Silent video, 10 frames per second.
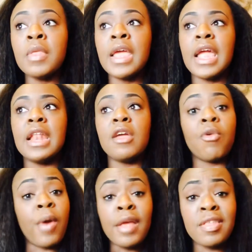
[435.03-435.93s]
any
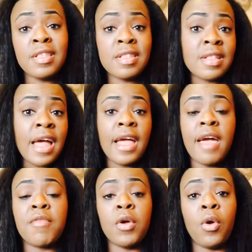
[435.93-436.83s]
crises that
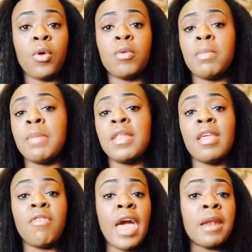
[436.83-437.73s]
have occurred. Maybe
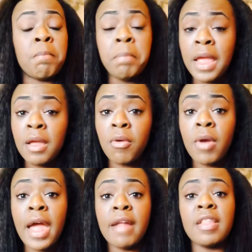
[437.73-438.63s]
they've had a Baker
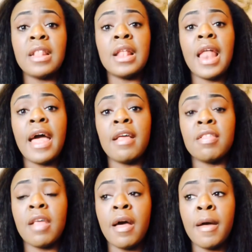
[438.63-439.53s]
Act in the
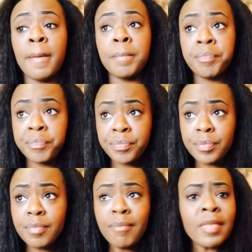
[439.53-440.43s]
last
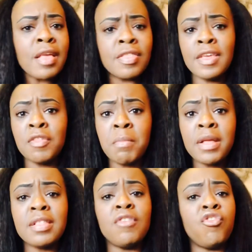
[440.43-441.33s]
6
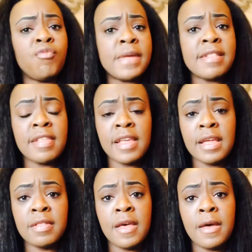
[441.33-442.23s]
months that you've been
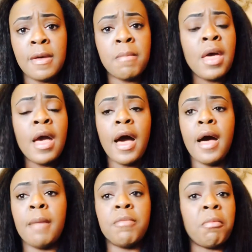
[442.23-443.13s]
seeing them,
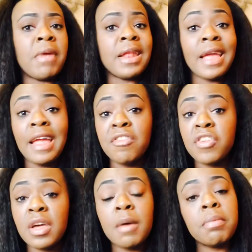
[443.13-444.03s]
their
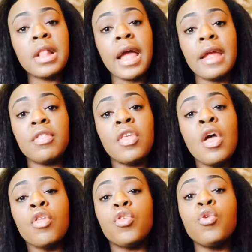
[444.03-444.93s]
medication compliance.
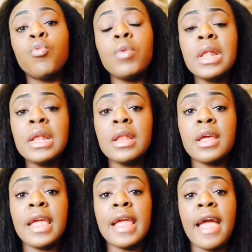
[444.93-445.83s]
So you're really
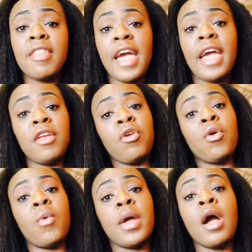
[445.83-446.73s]
looking at that and you're
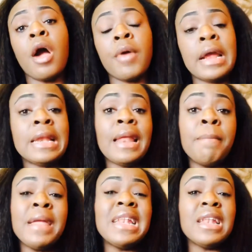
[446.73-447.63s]
going, all right, let
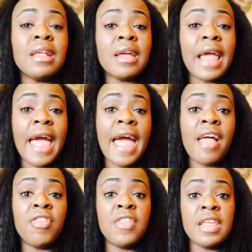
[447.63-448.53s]
me look at
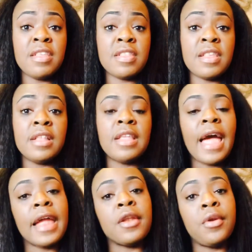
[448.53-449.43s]
this
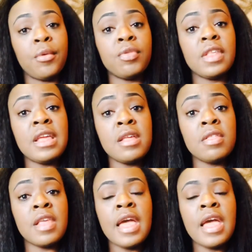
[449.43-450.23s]
diagnosis